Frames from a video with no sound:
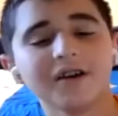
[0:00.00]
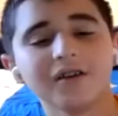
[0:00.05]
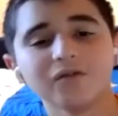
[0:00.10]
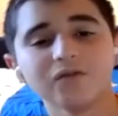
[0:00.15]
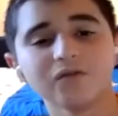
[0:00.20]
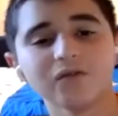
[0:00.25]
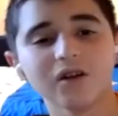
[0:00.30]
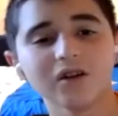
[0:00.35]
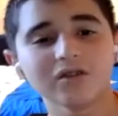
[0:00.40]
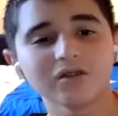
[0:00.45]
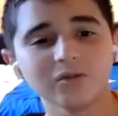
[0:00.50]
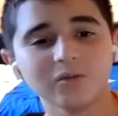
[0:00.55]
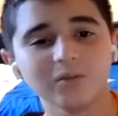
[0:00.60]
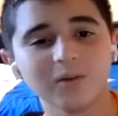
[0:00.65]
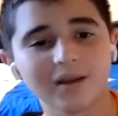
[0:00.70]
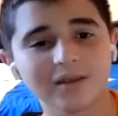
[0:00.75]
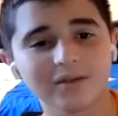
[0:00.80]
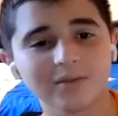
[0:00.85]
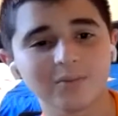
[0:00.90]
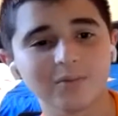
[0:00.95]
Russell
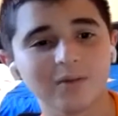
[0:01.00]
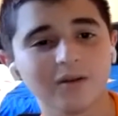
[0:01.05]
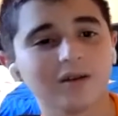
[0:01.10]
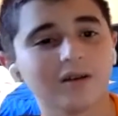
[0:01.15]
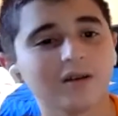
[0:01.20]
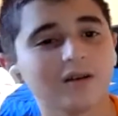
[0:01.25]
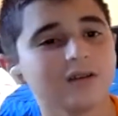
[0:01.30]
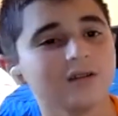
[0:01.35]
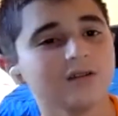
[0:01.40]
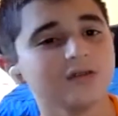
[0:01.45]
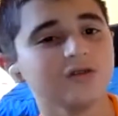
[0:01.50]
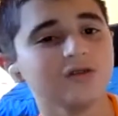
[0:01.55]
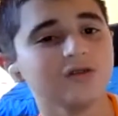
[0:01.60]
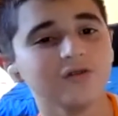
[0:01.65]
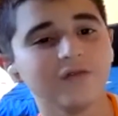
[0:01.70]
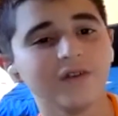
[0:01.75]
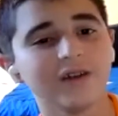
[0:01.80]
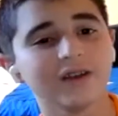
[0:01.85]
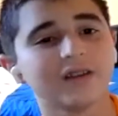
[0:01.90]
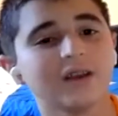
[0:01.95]
Westbrook, do you
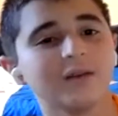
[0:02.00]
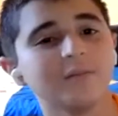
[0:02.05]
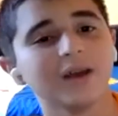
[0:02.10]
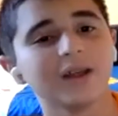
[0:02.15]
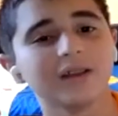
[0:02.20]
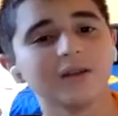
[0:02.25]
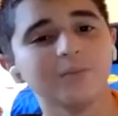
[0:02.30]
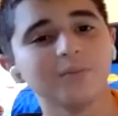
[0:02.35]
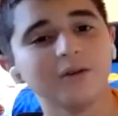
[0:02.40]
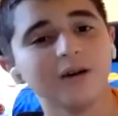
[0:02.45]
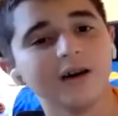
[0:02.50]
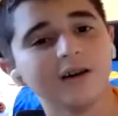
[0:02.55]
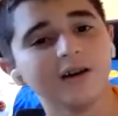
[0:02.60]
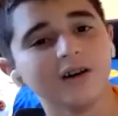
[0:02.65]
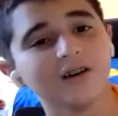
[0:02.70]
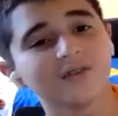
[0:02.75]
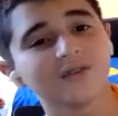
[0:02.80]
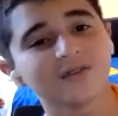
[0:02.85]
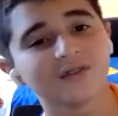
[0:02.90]
think they make the playoffs?